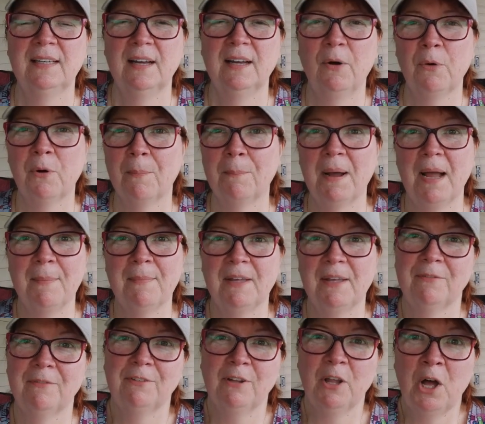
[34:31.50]
or buy me a
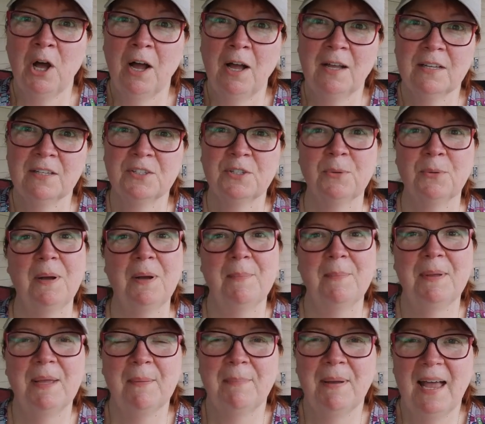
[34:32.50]
floss, or buy
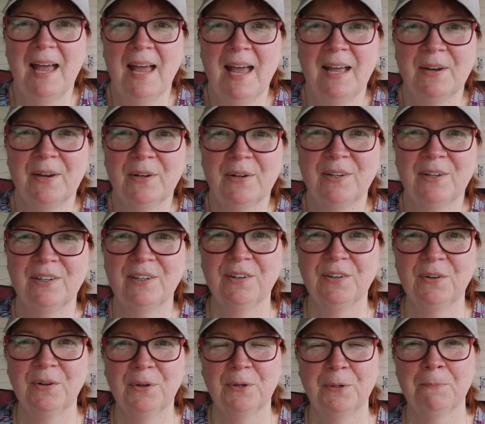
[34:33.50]
me a
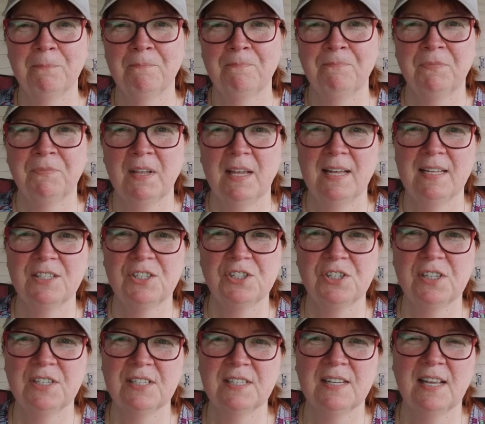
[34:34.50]
pattern, or it's
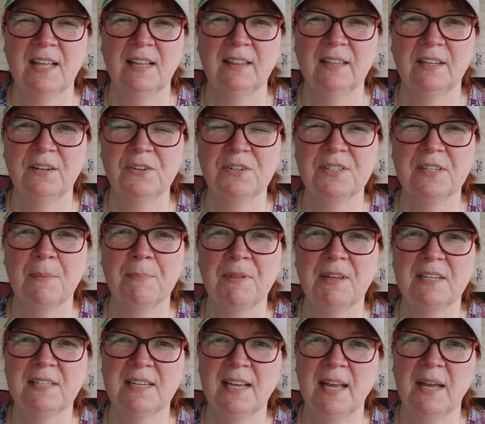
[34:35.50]
just a little
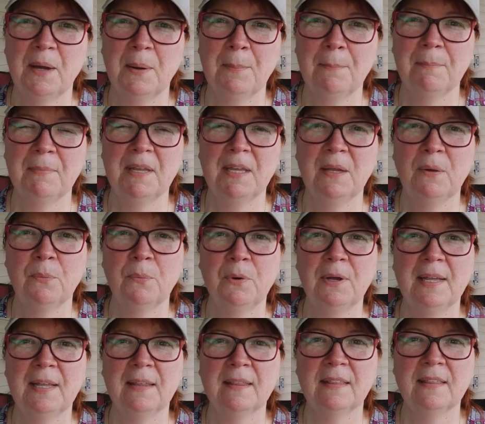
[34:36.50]
something to help me
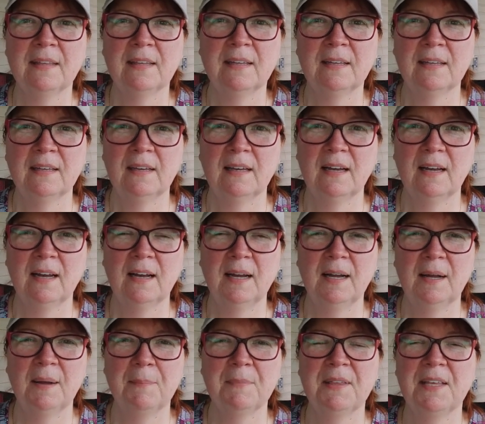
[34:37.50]
with
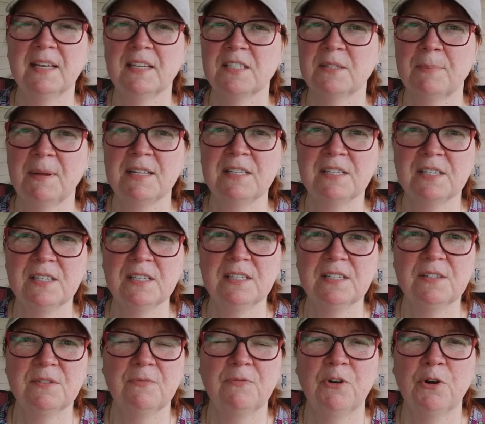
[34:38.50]
the
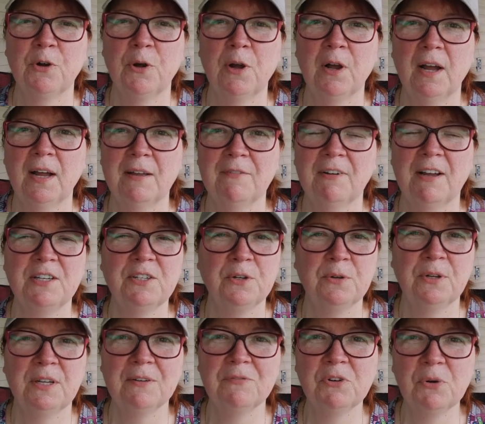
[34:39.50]
expenses for if I do
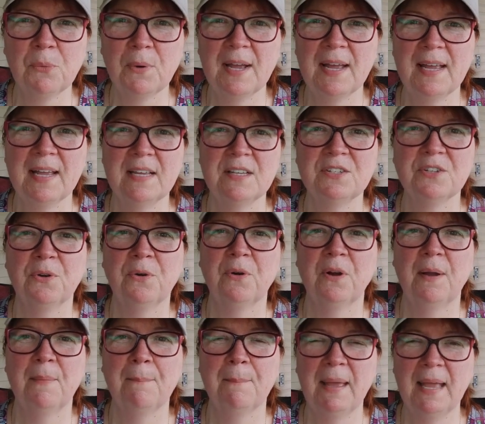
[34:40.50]
giveaways or
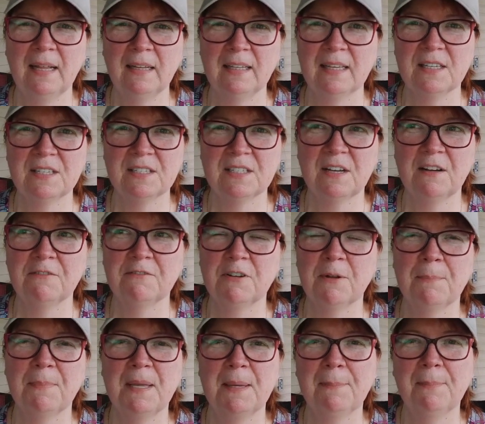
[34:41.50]
I'm mailing stuff to
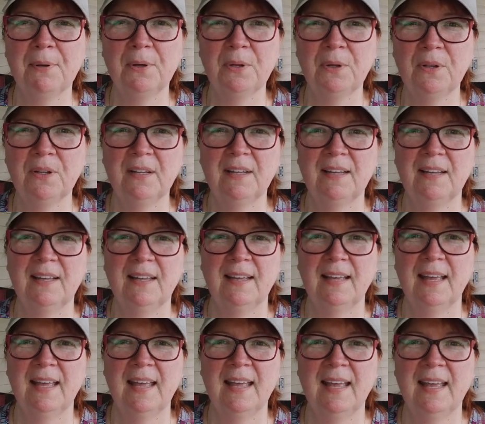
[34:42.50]
people,
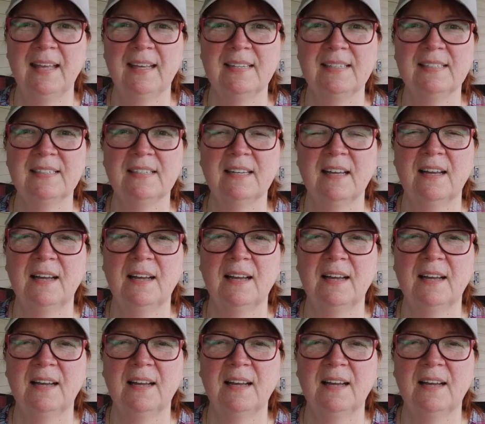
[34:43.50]
and